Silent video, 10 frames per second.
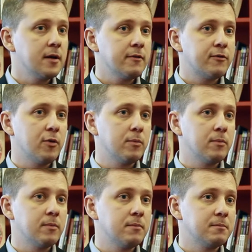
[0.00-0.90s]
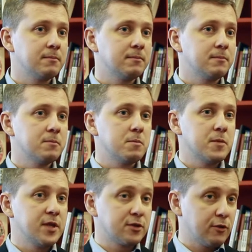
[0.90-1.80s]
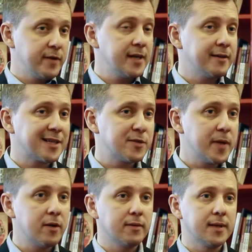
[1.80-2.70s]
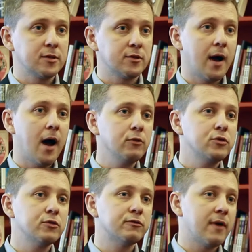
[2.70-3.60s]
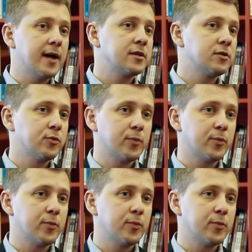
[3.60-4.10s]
from Slovenian experience on how to write good